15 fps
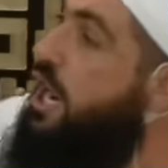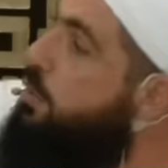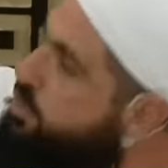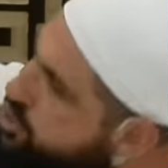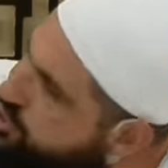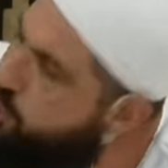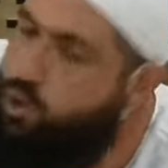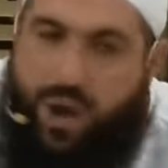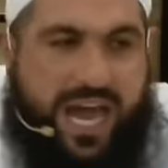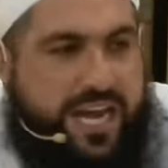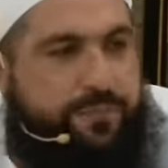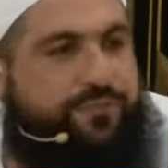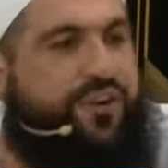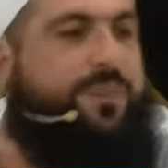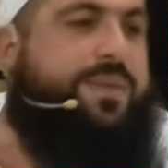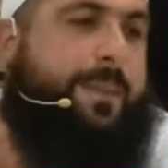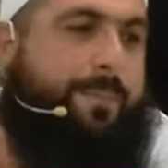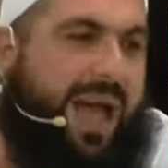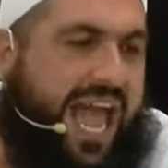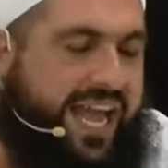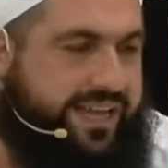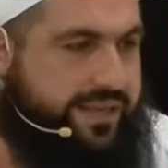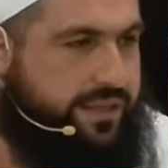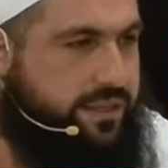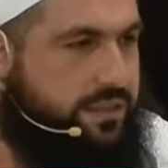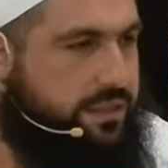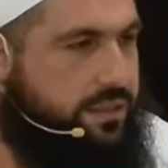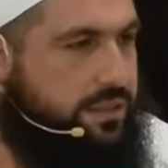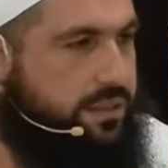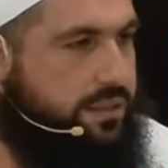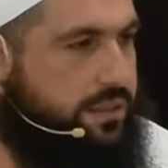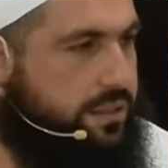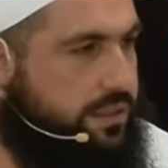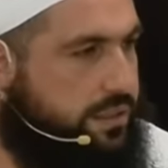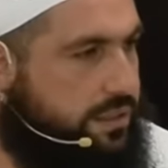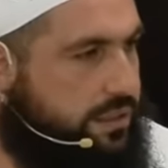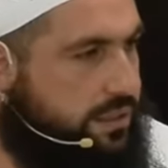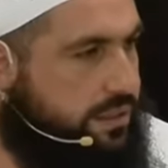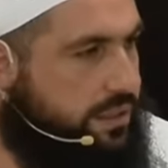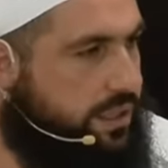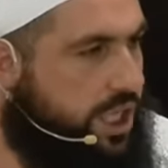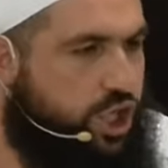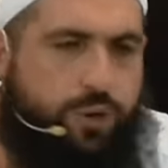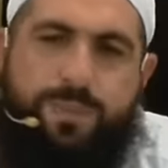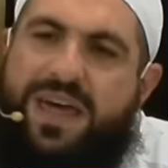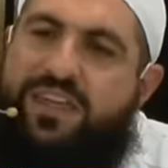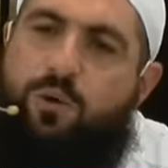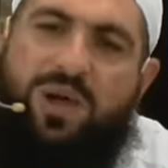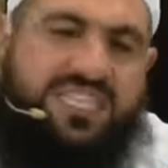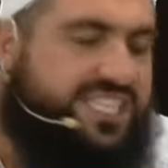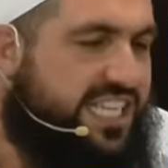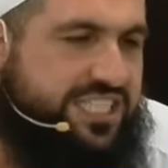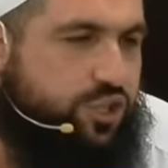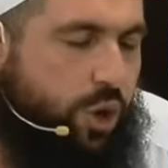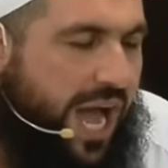a shoe at him from the back. And your brother, what's this dua?